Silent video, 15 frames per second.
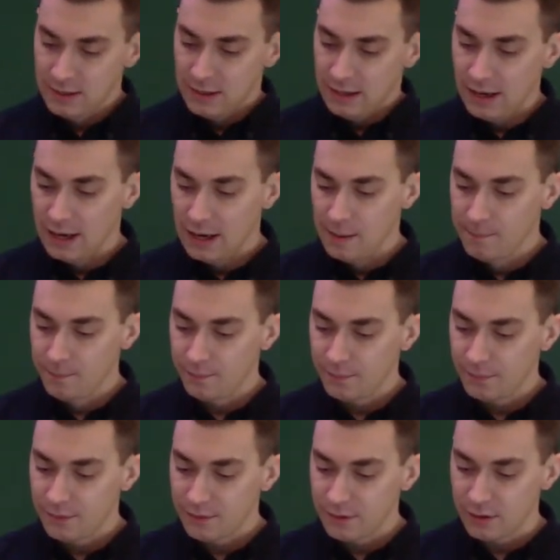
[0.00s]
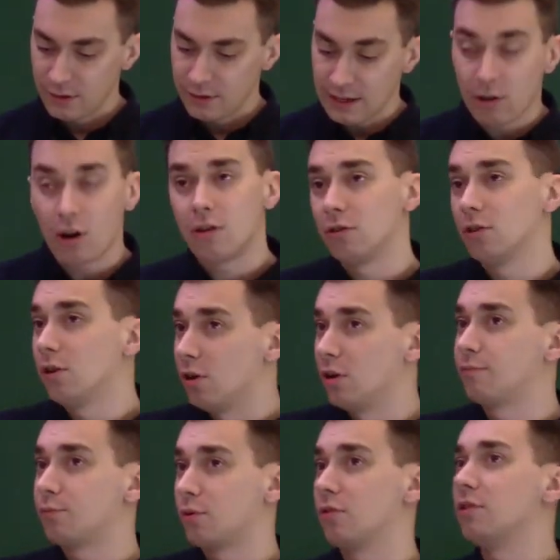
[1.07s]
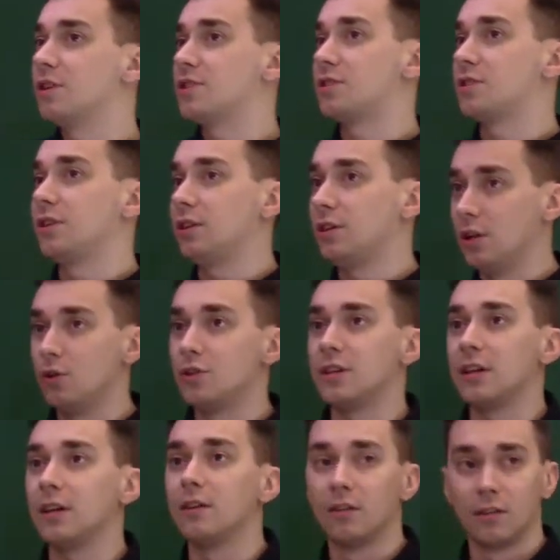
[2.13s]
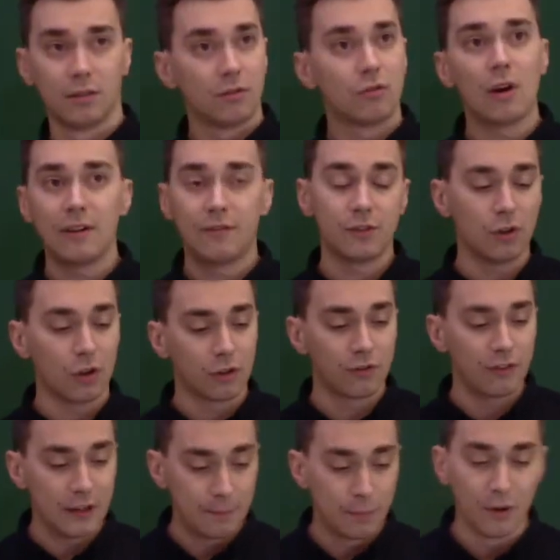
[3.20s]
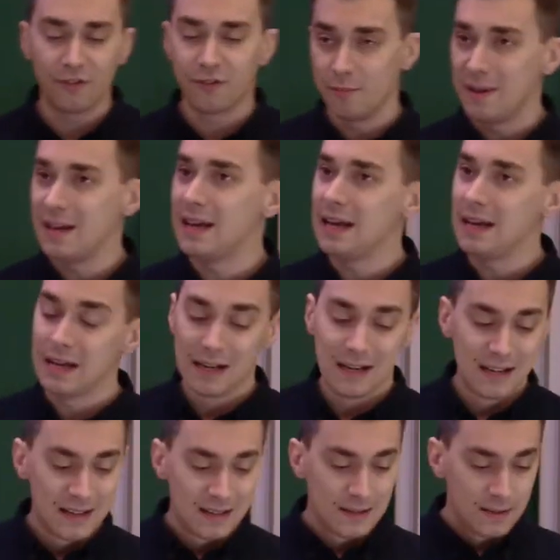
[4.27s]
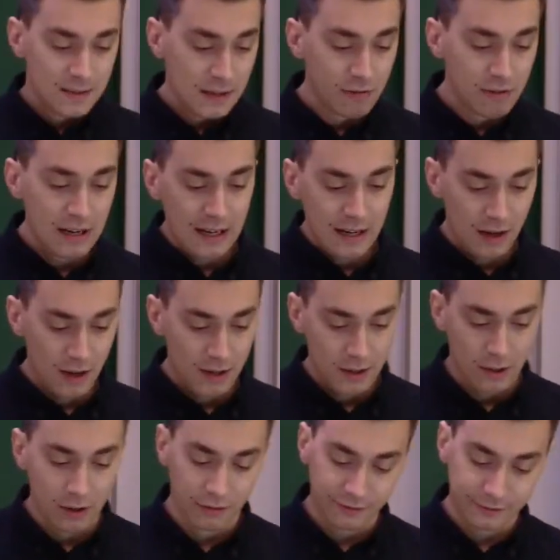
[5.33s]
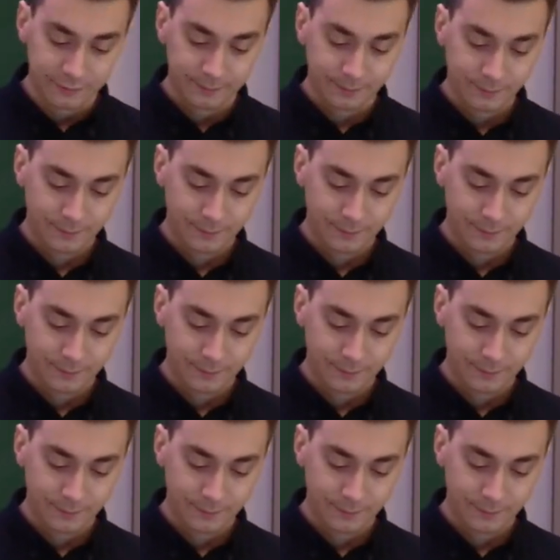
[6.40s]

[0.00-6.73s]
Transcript: There are a lot of breweries using great photography, but for me, there really aren't enough.